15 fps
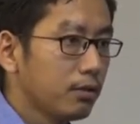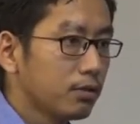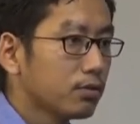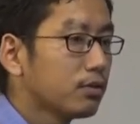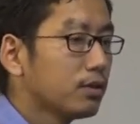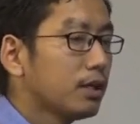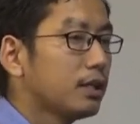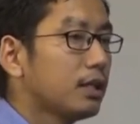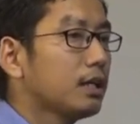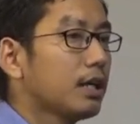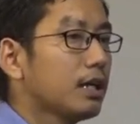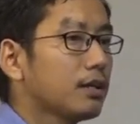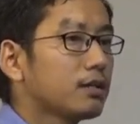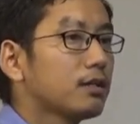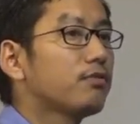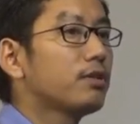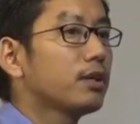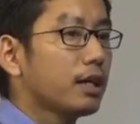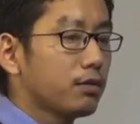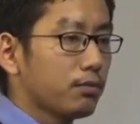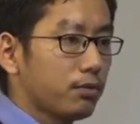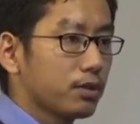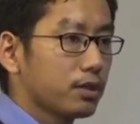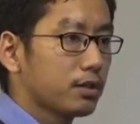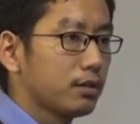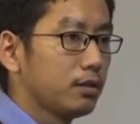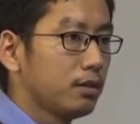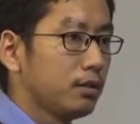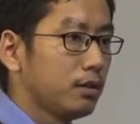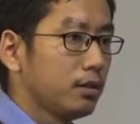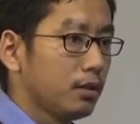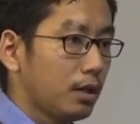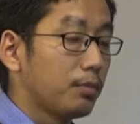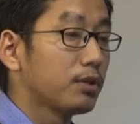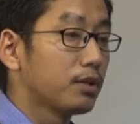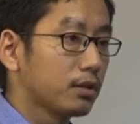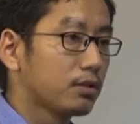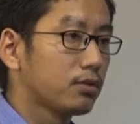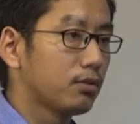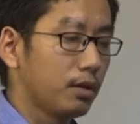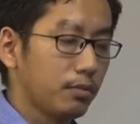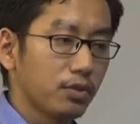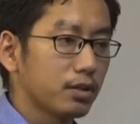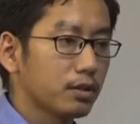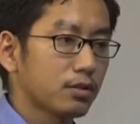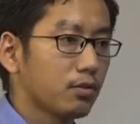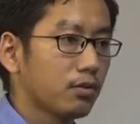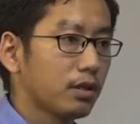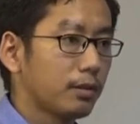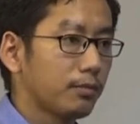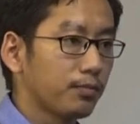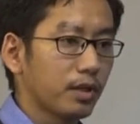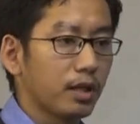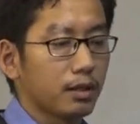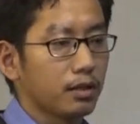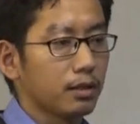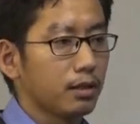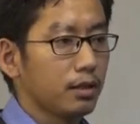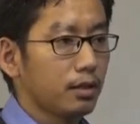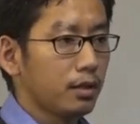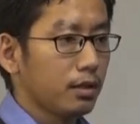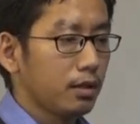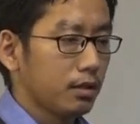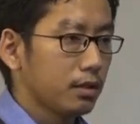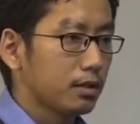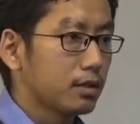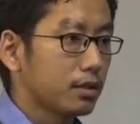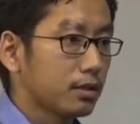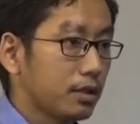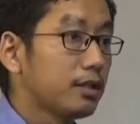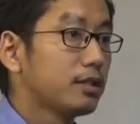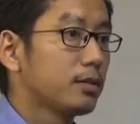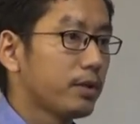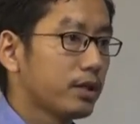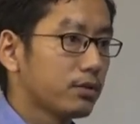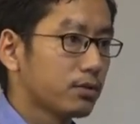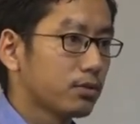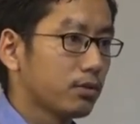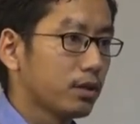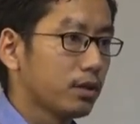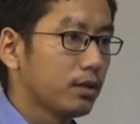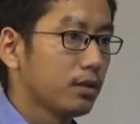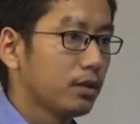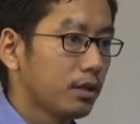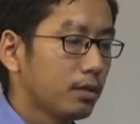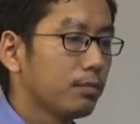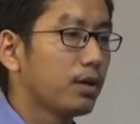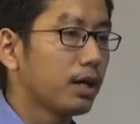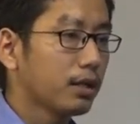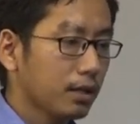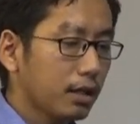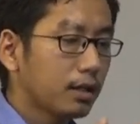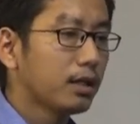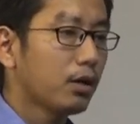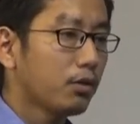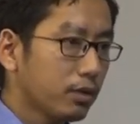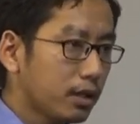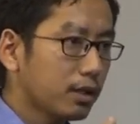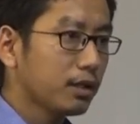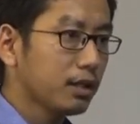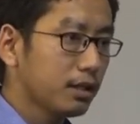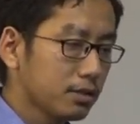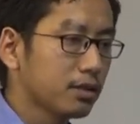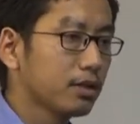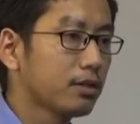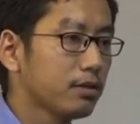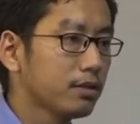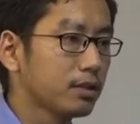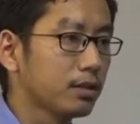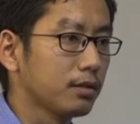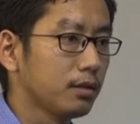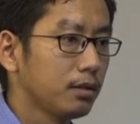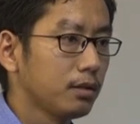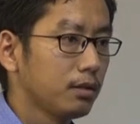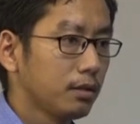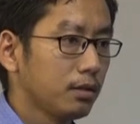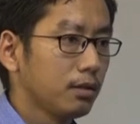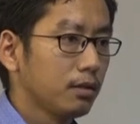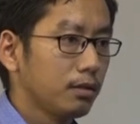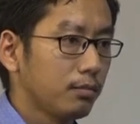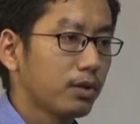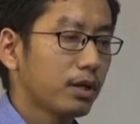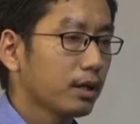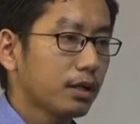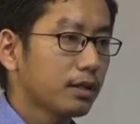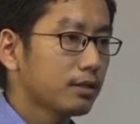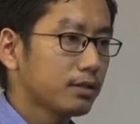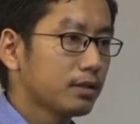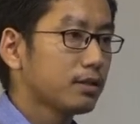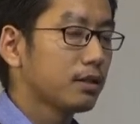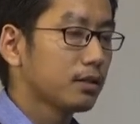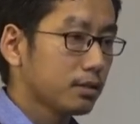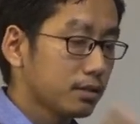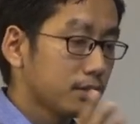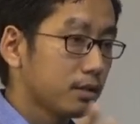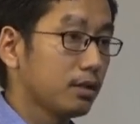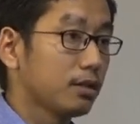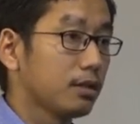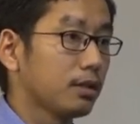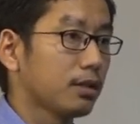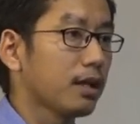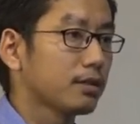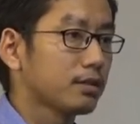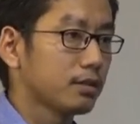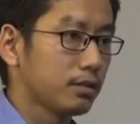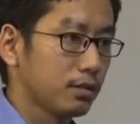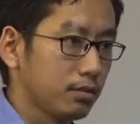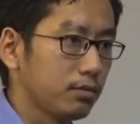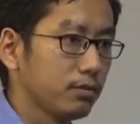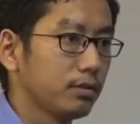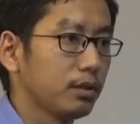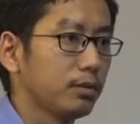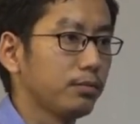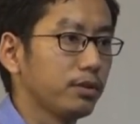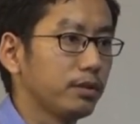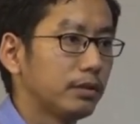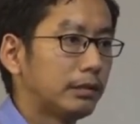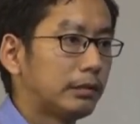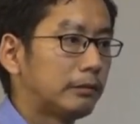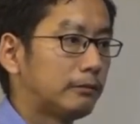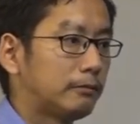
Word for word: Yeah. So they get a different kind of version. I mean, the story, the real Tibetan story. But now I think it's increasing, but I can't say that exact, you know, number. Okay.